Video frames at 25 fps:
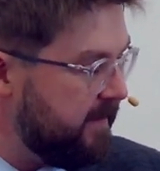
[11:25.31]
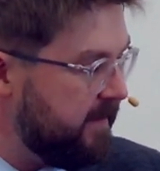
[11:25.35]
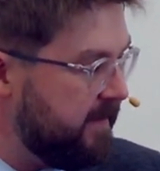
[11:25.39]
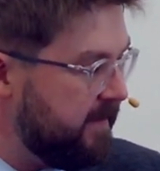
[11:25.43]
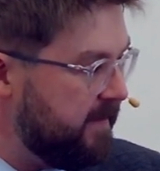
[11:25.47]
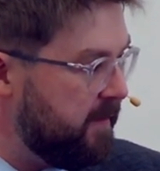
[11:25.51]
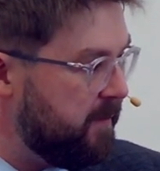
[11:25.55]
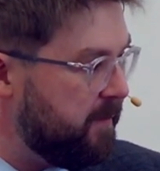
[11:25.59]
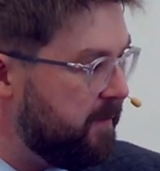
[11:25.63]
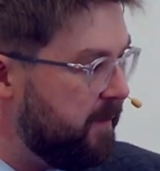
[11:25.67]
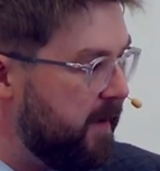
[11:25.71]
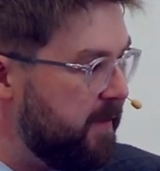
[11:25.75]

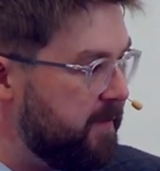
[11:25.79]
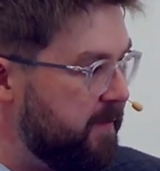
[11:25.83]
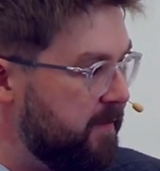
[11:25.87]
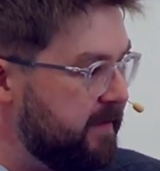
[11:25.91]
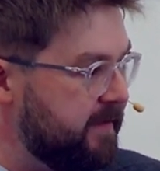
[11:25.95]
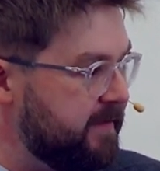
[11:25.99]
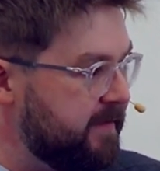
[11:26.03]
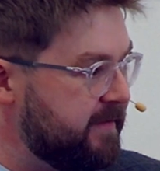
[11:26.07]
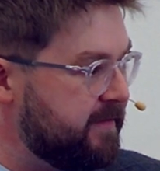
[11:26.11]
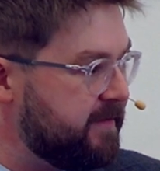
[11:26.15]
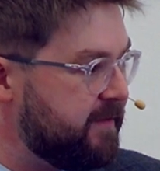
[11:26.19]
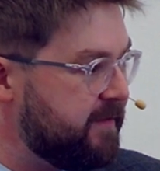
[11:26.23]
The Bible
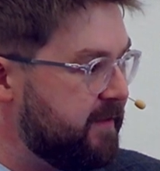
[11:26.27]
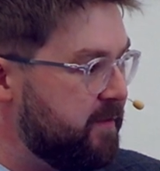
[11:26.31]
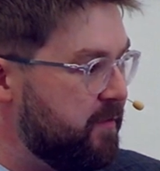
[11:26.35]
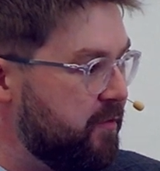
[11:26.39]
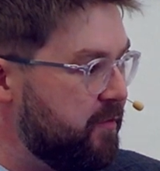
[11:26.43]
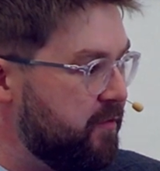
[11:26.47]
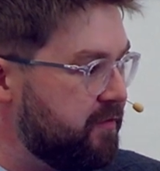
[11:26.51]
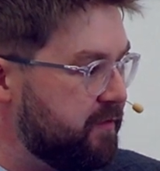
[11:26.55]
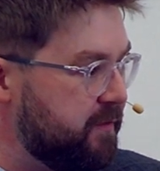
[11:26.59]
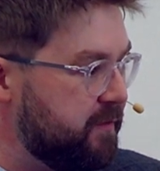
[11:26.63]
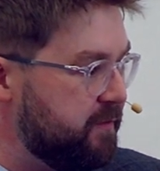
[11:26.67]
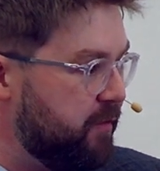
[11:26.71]
is the
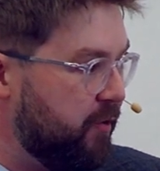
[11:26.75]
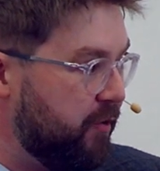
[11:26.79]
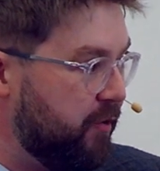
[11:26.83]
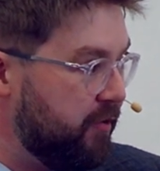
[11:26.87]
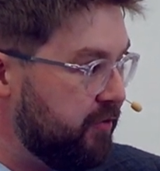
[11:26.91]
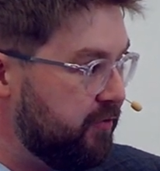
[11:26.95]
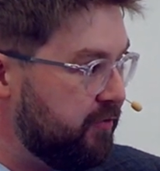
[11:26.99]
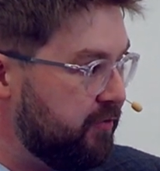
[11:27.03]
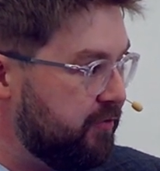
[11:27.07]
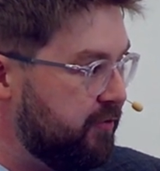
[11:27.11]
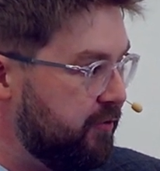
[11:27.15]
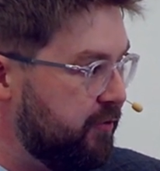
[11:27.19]
most
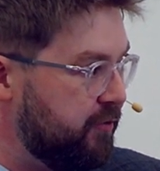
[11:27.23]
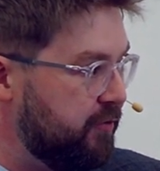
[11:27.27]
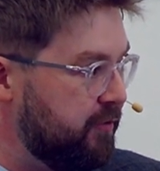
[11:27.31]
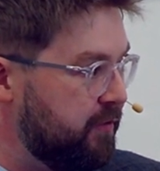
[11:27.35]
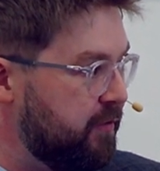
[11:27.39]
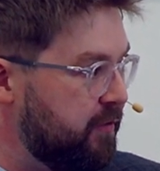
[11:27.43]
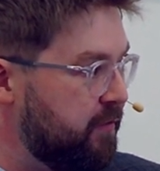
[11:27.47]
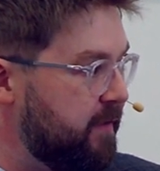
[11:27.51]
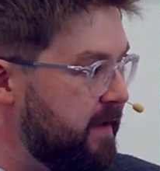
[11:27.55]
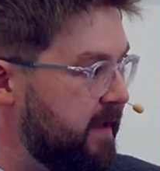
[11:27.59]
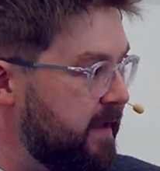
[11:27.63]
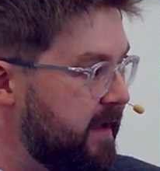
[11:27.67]
important tool
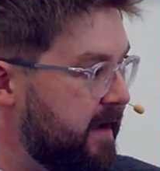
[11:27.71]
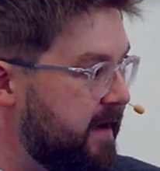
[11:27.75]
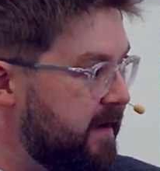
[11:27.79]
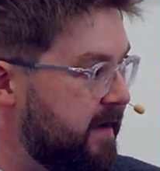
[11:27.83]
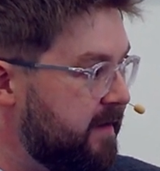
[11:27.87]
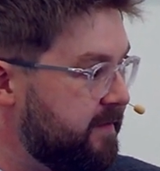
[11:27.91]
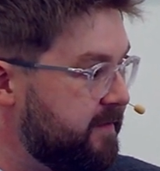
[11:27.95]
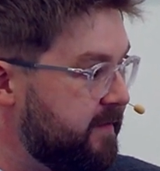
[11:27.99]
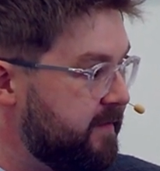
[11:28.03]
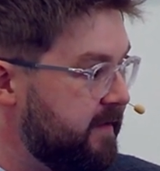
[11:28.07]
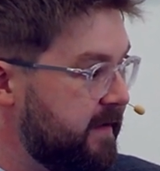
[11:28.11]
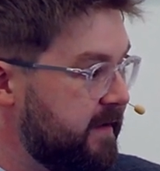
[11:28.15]
that we have
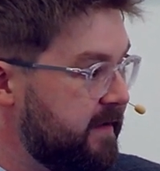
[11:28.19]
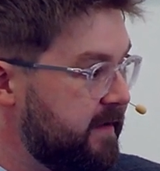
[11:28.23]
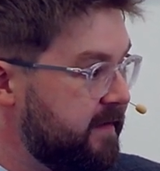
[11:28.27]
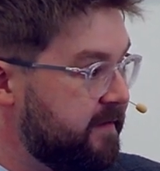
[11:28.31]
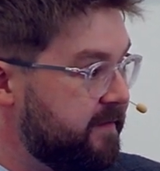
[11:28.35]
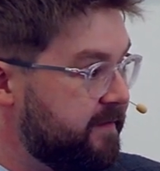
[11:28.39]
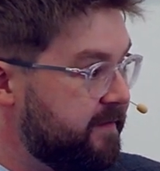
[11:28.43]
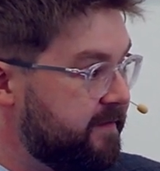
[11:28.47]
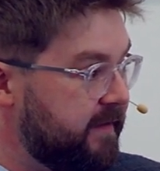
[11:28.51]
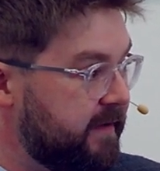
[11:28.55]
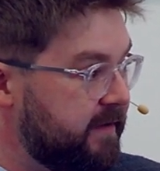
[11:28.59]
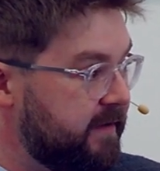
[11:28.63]
to
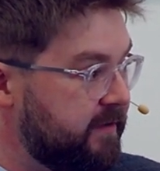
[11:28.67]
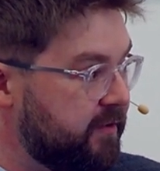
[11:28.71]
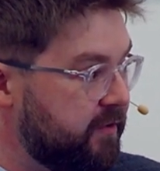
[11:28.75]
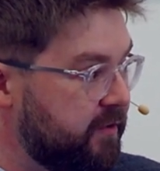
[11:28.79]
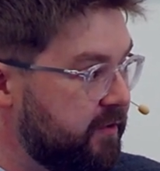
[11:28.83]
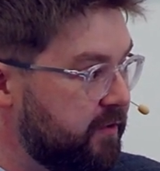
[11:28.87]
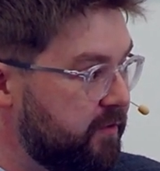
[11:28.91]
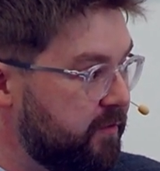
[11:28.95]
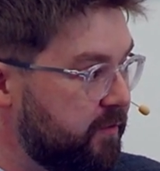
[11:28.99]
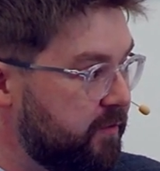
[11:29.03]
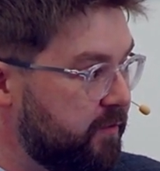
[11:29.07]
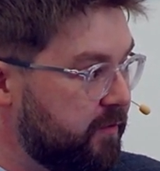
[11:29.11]
find out
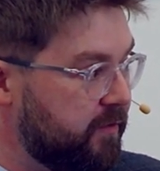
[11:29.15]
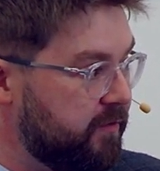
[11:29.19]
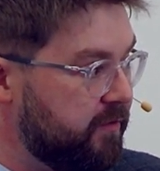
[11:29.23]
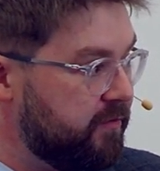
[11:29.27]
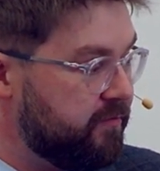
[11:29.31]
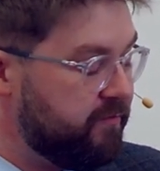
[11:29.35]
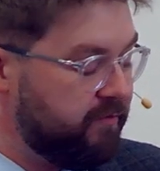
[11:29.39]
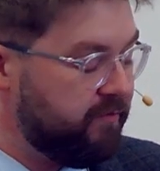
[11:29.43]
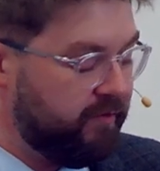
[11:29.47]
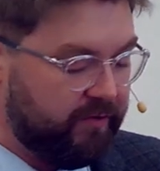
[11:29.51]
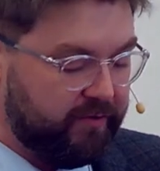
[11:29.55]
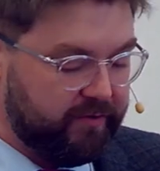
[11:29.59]
what's
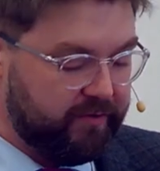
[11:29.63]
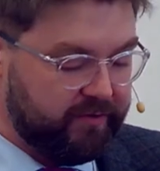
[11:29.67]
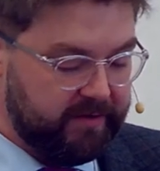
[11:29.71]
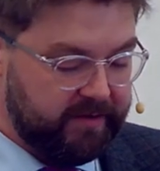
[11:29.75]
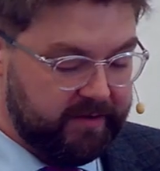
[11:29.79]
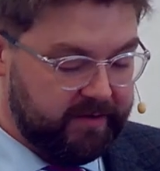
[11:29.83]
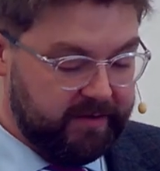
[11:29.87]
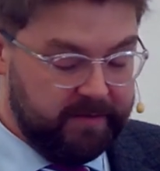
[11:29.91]
wrong.